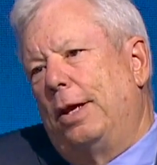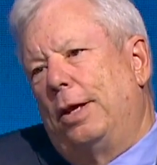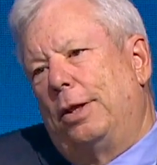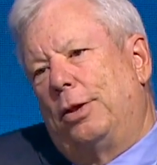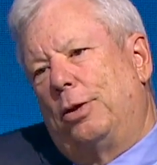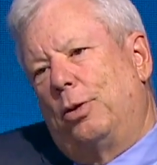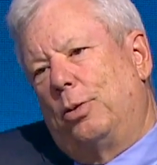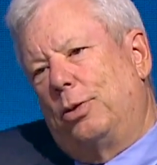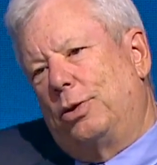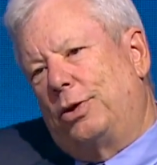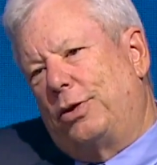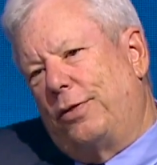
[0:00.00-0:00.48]

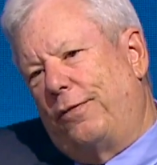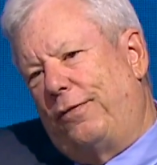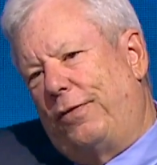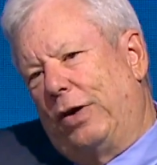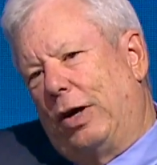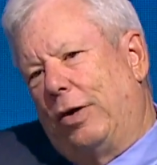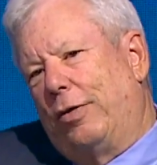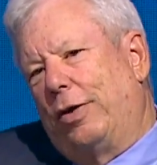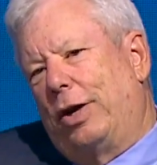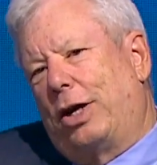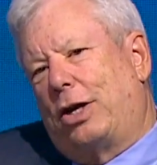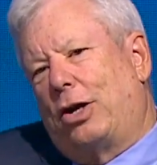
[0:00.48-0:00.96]
There was a
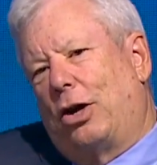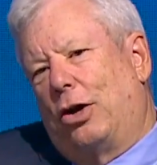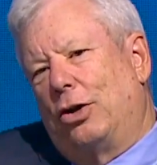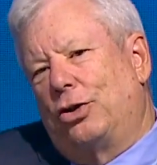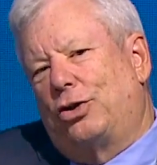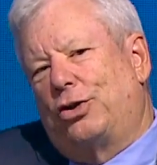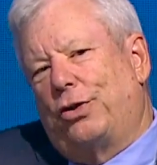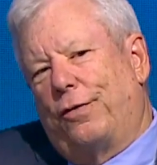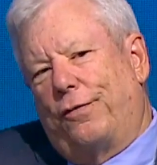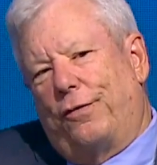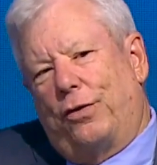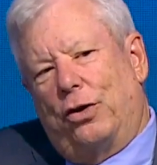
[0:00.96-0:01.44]
very
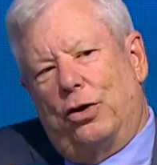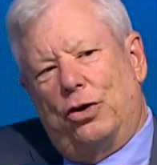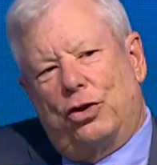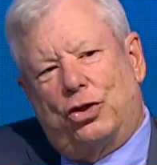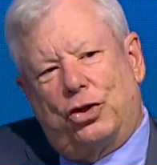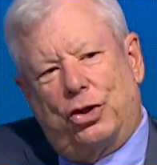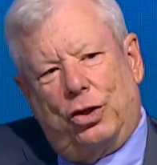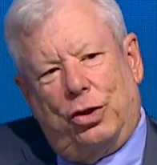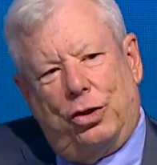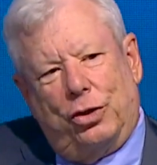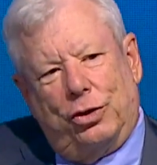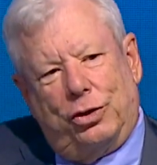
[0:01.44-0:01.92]

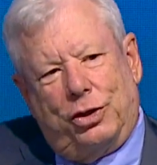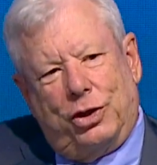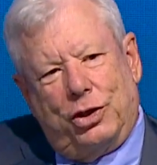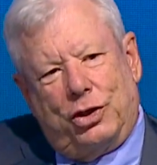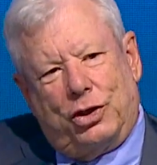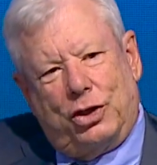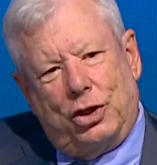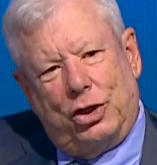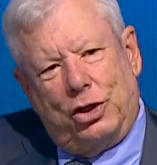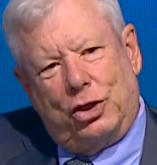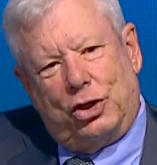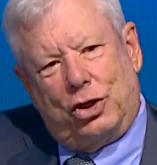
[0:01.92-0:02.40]
controversial
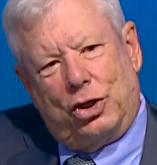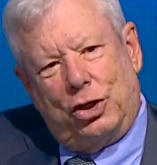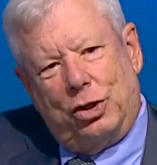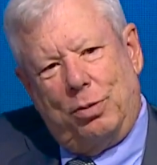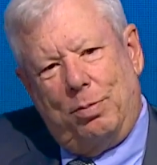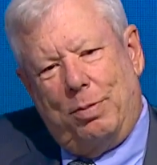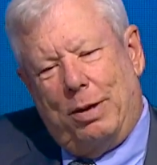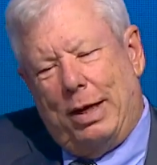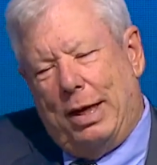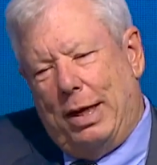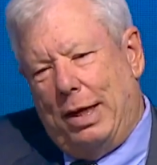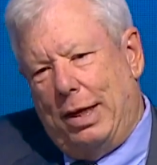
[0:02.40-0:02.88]
decision
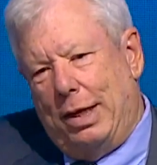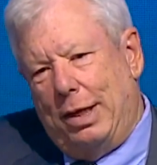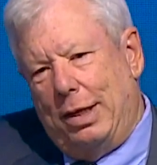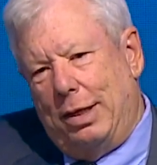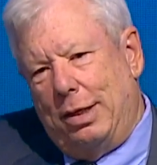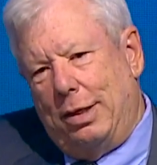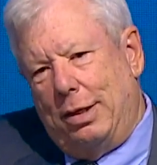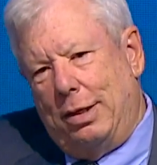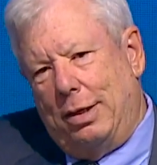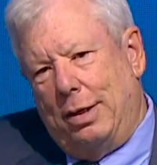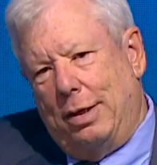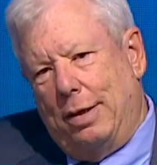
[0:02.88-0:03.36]

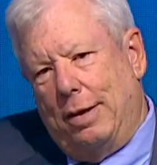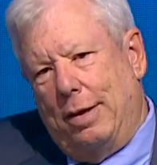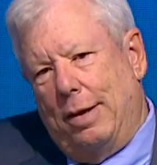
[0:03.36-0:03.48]
made